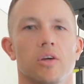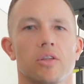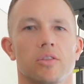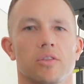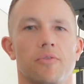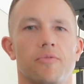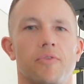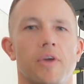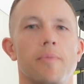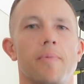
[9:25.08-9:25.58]

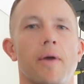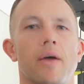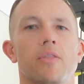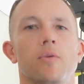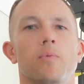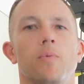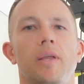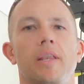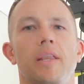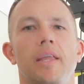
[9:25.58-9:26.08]
the feedback
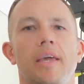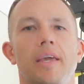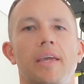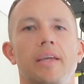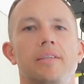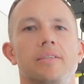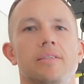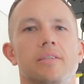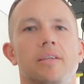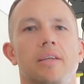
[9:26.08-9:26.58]
that we
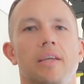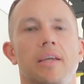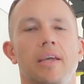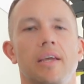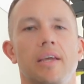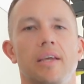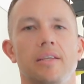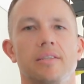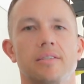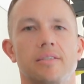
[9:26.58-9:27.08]
need
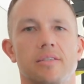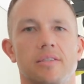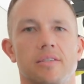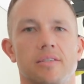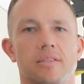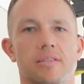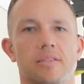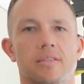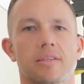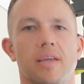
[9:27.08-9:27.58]
is
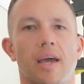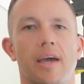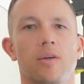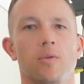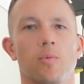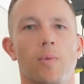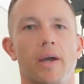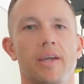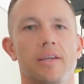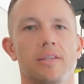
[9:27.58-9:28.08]
scale
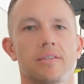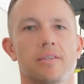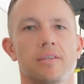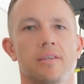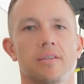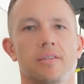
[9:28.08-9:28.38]
weight.